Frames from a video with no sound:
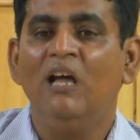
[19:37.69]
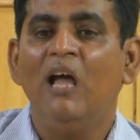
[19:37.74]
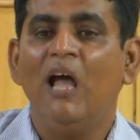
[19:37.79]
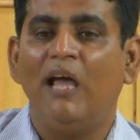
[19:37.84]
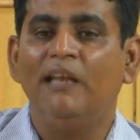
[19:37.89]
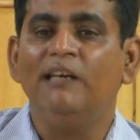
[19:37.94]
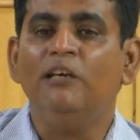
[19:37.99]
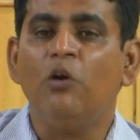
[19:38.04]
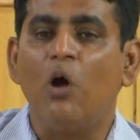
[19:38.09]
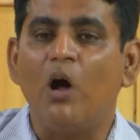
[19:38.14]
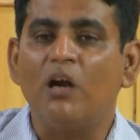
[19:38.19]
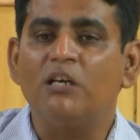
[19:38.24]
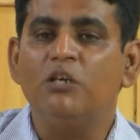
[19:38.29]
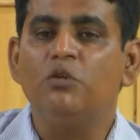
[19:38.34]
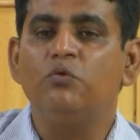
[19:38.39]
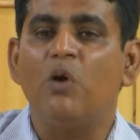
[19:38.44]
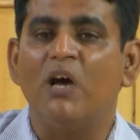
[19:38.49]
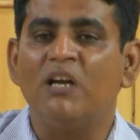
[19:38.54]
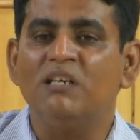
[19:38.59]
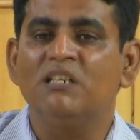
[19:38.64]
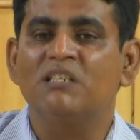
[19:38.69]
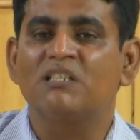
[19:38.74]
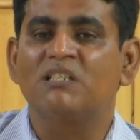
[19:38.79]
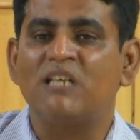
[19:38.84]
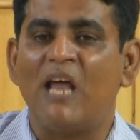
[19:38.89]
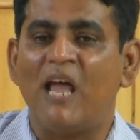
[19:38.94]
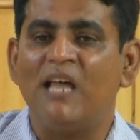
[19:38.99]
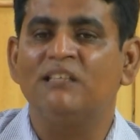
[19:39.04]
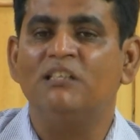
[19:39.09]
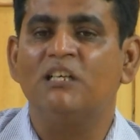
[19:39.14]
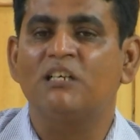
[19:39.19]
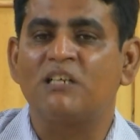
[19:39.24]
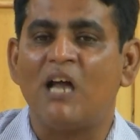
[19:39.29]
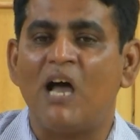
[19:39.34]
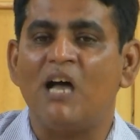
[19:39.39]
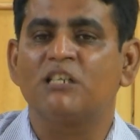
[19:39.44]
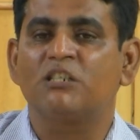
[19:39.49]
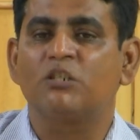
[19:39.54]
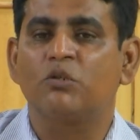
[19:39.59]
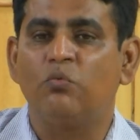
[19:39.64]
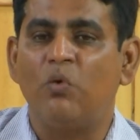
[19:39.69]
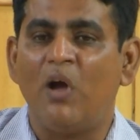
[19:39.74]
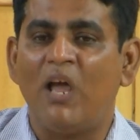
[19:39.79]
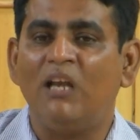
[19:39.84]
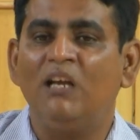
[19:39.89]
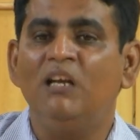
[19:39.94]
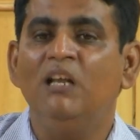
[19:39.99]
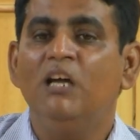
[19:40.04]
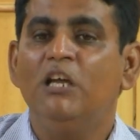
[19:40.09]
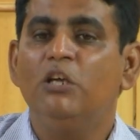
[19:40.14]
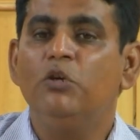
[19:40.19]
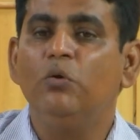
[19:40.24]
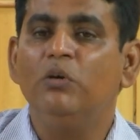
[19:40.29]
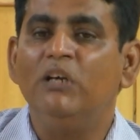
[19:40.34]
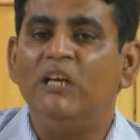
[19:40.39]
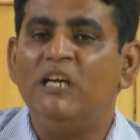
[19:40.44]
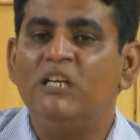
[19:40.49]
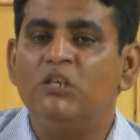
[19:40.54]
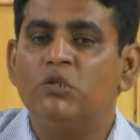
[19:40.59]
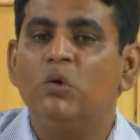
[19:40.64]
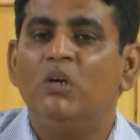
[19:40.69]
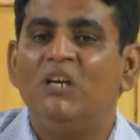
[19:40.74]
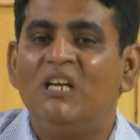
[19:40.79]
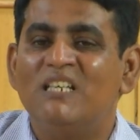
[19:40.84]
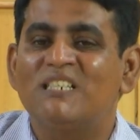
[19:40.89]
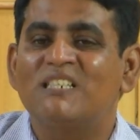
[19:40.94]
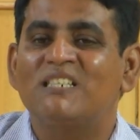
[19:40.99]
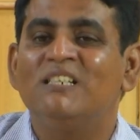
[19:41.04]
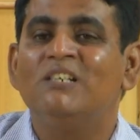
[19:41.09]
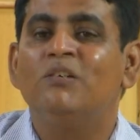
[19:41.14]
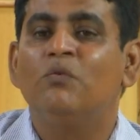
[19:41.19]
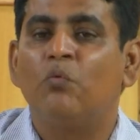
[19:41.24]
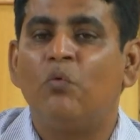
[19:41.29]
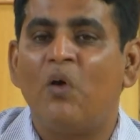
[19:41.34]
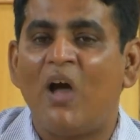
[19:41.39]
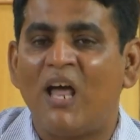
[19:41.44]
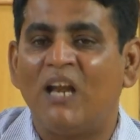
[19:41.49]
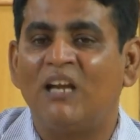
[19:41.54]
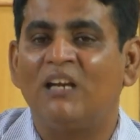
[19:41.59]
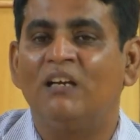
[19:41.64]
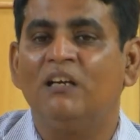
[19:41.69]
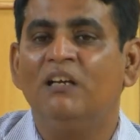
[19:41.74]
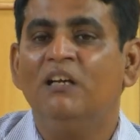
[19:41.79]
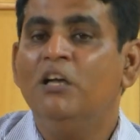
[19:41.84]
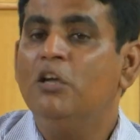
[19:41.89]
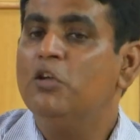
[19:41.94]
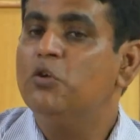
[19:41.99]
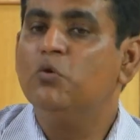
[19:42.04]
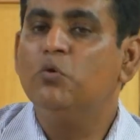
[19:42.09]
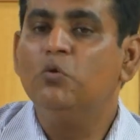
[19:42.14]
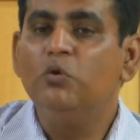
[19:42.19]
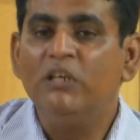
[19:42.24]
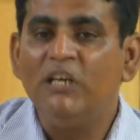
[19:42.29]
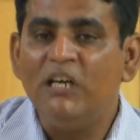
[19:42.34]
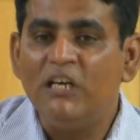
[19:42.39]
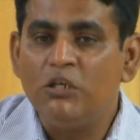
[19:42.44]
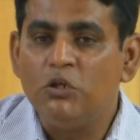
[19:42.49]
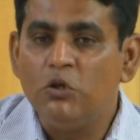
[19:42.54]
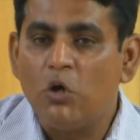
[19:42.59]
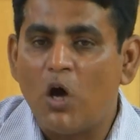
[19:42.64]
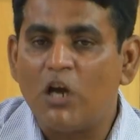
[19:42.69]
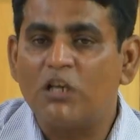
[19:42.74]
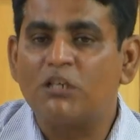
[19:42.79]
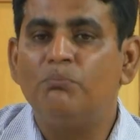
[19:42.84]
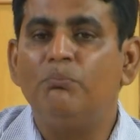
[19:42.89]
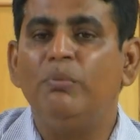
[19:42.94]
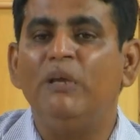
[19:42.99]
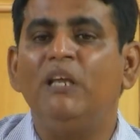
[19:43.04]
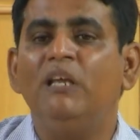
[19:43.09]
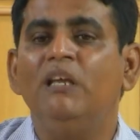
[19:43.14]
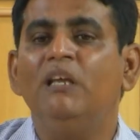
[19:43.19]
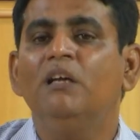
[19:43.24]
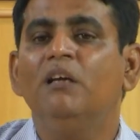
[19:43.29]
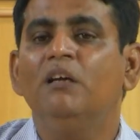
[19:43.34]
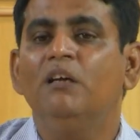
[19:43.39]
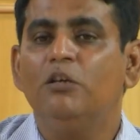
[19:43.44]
and in order to understand the task well, you need to listen well. You need not pay